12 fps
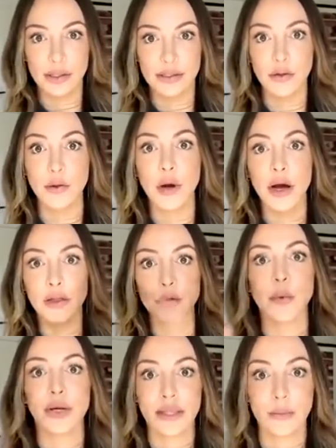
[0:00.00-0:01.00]
So the other
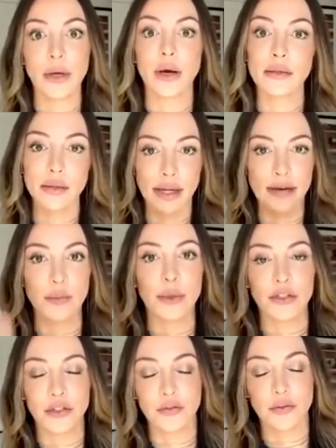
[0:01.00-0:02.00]
one that we also had a
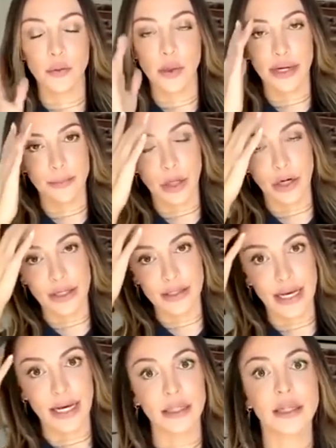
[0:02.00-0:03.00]
bunch of white parties
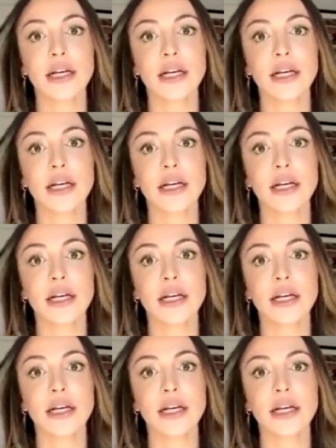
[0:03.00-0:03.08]
at.